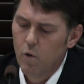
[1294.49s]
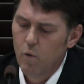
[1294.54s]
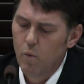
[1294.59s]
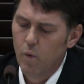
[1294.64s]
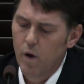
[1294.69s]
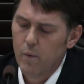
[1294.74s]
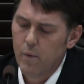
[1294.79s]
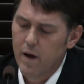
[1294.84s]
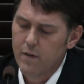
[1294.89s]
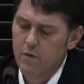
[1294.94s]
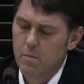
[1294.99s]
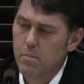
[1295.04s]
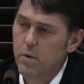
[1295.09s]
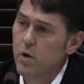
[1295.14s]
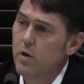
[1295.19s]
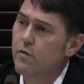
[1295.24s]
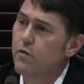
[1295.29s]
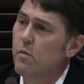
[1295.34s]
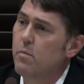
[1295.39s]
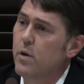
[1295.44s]
Well, we have a
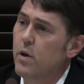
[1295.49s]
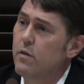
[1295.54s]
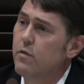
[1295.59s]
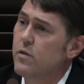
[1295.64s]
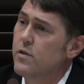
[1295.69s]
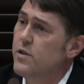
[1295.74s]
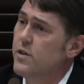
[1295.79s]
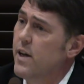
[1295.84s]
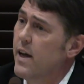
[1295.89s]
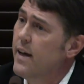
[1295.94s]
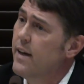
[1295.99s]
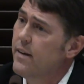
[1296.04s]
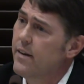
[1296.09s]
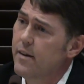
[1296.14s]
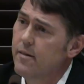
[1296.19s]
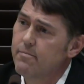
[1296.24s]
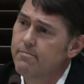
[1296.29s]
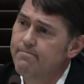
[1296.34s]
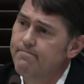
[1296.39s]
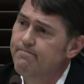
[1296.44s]
beautiful, beautiful
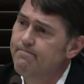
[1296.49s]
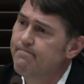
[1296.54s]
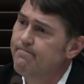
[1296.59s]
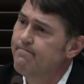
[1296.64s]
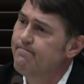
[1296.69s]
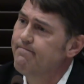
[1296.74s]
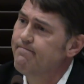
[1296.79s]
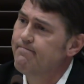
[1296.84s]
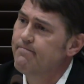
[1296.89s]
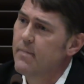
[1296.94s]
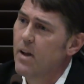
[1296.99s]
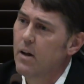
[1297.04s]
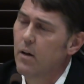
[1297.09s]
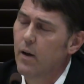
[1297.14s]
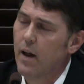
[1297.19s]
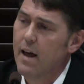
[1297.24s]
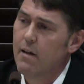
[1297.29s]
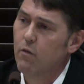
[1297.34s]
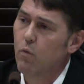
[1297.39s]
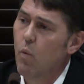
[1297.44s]
state.
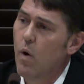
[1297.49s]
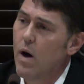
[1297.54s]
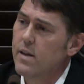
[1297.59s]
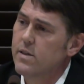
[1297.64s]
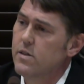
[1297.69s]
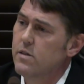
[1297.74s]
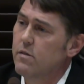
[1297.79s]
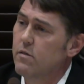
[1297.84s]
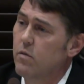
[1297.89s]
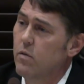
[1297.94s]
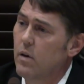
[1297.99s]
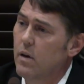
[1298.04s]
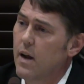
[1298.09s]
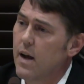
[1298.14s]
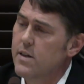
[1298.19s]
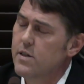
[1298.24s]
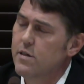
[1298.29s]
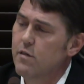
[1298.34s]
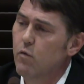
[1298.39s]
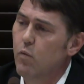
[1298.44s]
We'll have lots
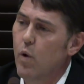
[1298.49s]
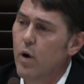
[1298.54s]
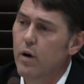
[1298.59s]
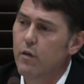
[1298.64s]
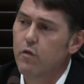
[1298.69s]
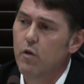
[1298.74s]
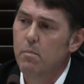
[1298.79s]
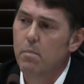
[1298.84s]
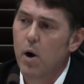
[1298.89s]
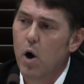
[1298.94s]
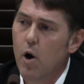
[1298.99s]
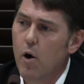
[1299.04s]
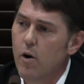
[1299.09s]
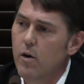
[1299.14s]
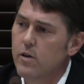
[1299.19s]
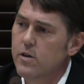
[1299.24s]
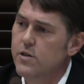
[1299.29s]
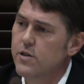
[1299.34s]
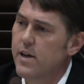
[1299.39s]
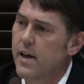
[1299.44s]
of wonderful
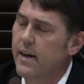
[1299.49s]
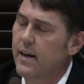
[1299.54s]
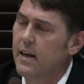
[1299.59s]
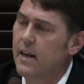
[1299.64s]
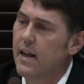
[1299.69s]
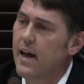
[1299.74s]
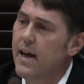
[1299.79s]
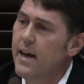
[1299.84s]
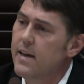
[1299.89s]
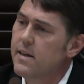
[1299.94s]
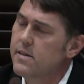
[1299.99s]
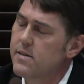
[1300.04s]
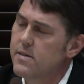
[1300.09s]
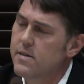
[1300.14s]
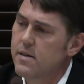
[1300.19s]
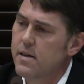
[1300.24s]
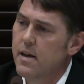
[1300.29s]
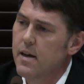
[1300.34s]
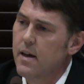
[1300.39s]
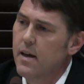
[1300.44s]
parks and
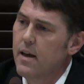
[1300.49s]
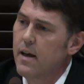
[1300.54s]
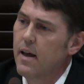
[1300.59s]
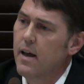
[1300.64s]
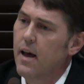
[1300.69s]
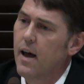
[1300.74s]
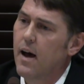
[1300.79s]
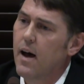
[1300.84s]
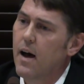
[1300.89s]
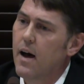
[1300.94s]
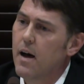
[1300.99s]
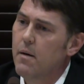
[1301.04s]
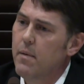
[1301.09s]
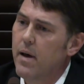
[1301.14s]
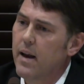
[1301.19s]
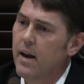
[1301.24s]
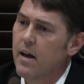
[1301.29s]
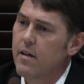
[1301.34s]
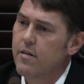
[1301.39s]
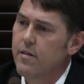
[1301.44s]
lakes,
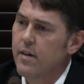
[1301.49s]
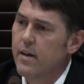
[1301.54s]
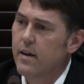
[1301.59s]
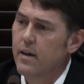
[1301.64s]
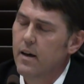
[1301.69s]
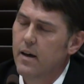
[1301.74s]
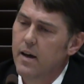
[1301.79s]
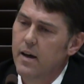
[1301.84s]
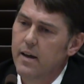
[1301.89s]
and I think